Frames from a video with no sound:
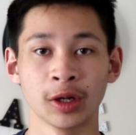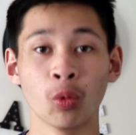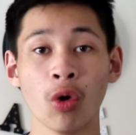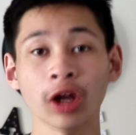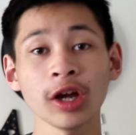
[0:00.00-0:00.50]

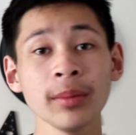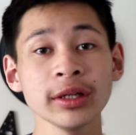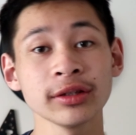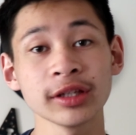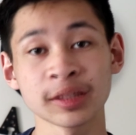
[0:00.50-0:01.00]
Welcome
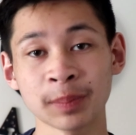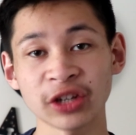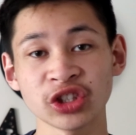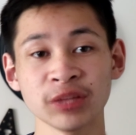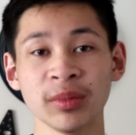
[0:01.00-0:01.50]
to the
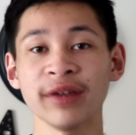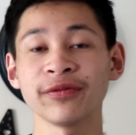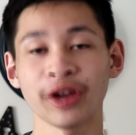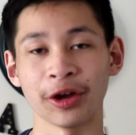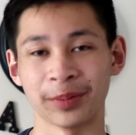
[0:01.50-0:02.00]
spectrum
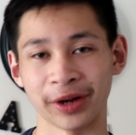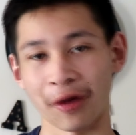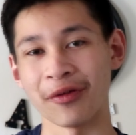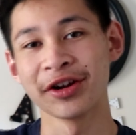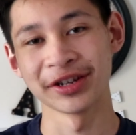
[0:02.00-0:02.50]
of
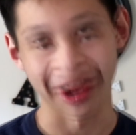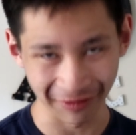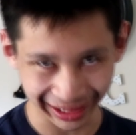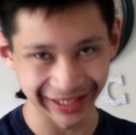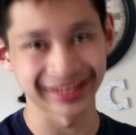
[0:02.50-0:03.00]
GoPro.
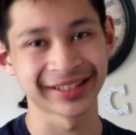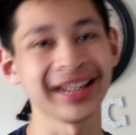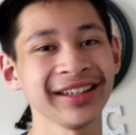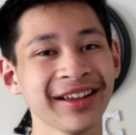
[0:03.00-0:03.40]
Now let's get